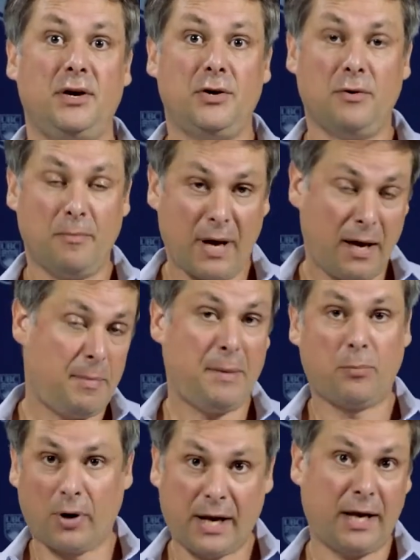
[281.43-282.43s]
You may be
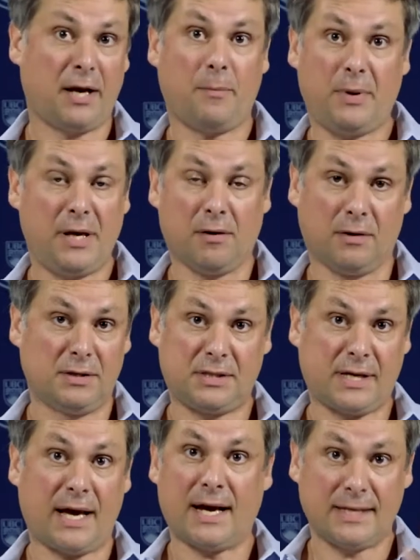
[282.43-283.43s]
bringing an appeal and
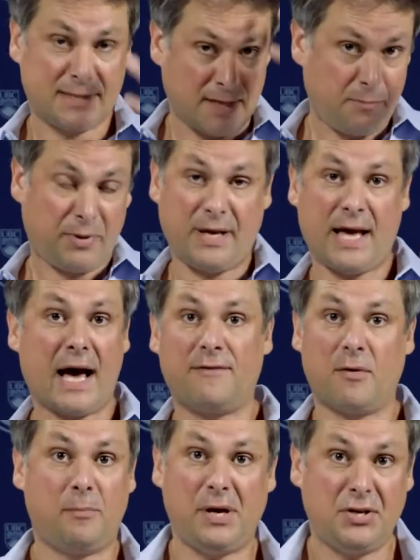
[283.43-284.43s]
say, I simply have
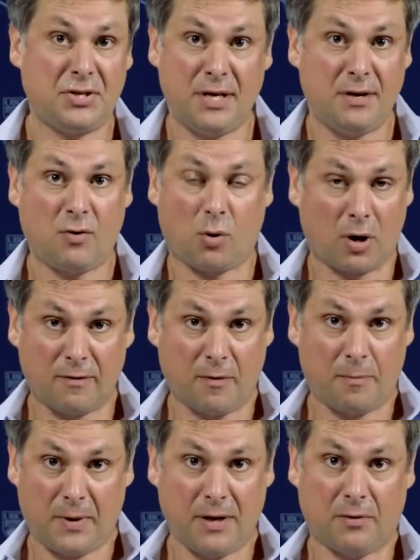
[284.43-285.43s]
a BC Court of
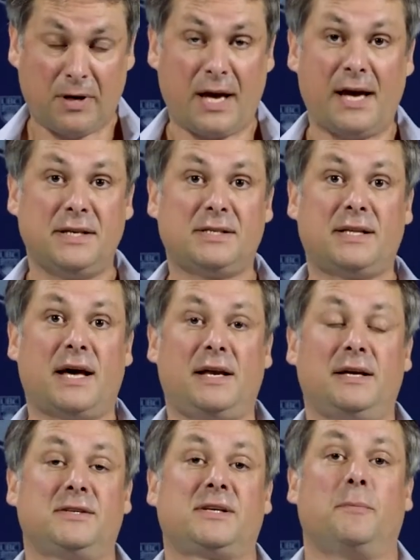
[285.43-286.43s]
Appeal case that
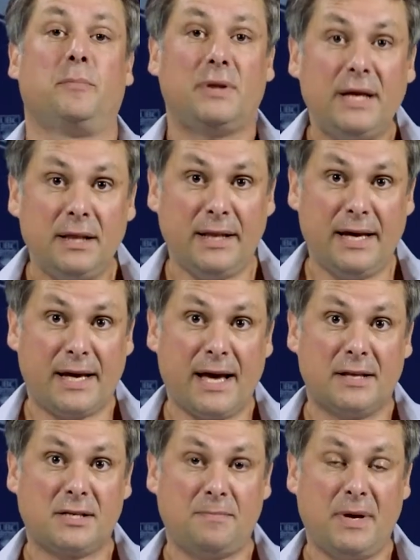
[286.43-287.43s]
is completely
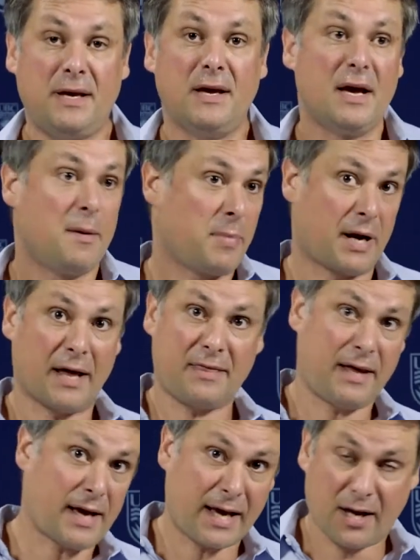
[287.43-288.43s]
against me, but I
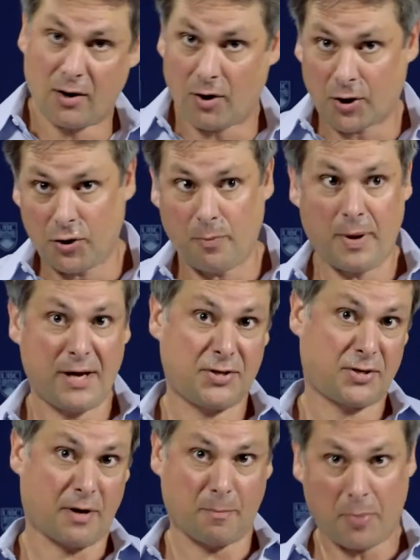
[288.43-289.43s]
think I can argue
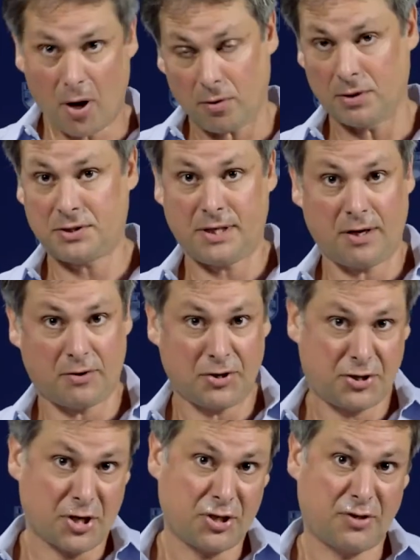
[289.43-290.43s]
based on policy or
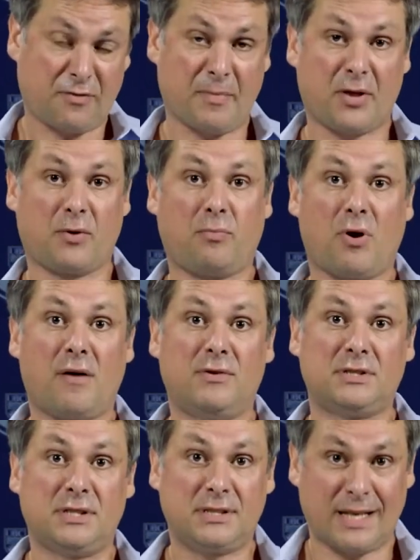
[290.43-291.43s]
decisions from other
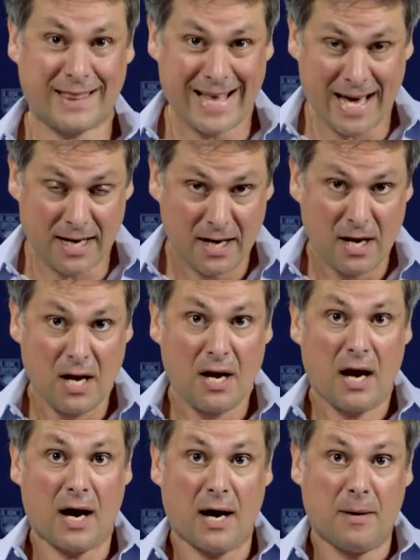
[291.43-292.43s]
provinces that
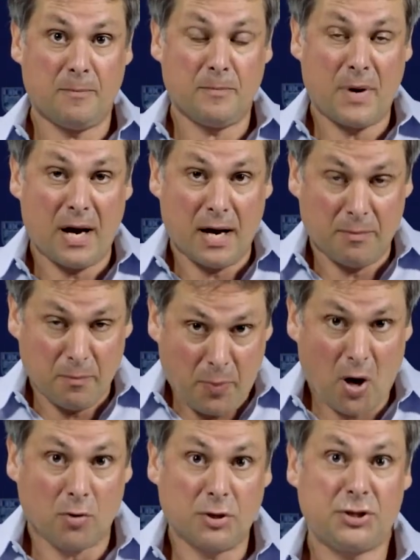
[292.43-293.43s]

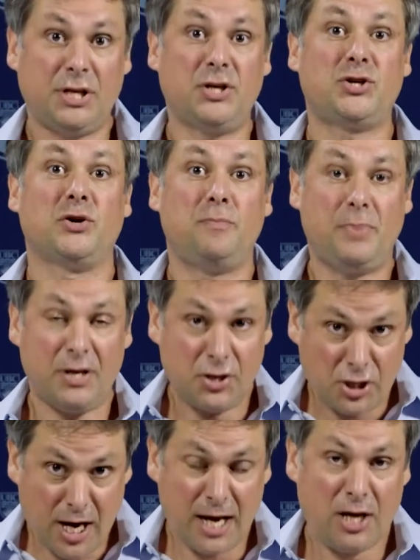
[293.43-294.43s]
policy should be
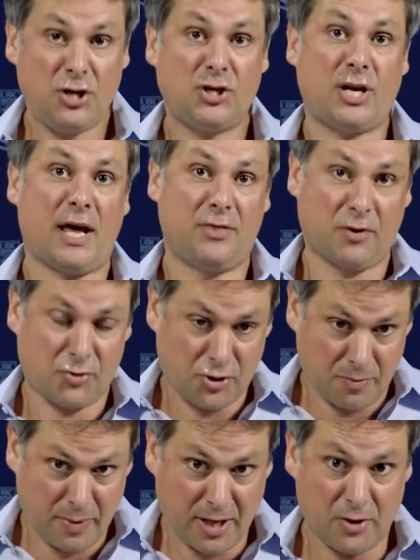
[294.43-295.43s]
changed and there
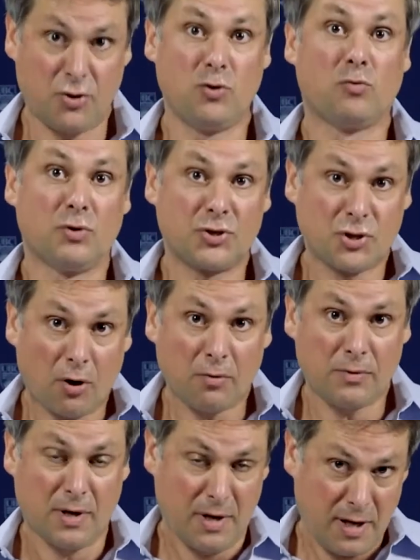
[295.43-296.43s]
should be a new
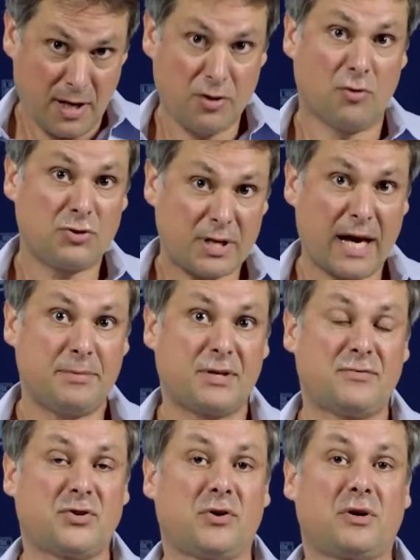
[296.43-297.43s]
result in those types
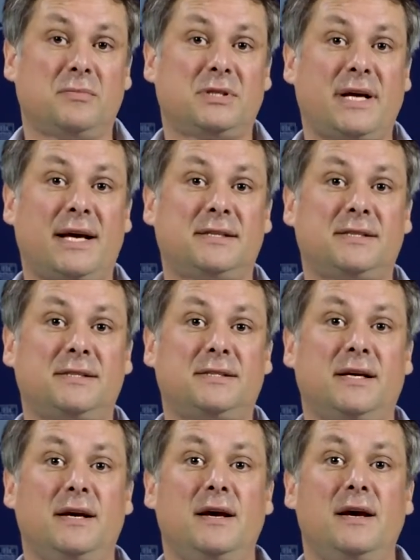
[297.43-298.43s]
of circumstances.